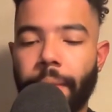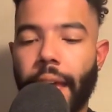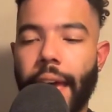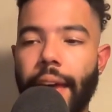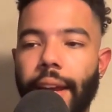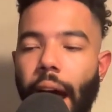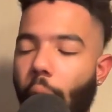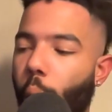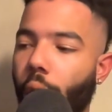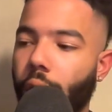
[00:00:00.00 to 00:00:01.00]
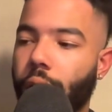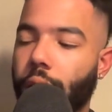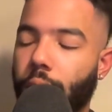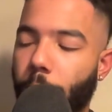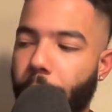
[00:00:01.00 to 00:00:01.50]
And I want to
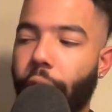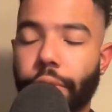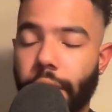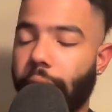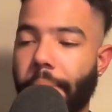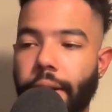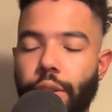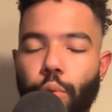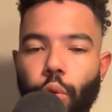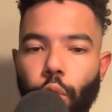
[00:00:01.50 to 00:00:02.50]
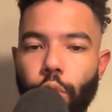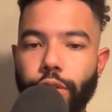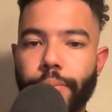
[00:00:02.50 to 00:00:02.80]
compare the D-backs to the Royals,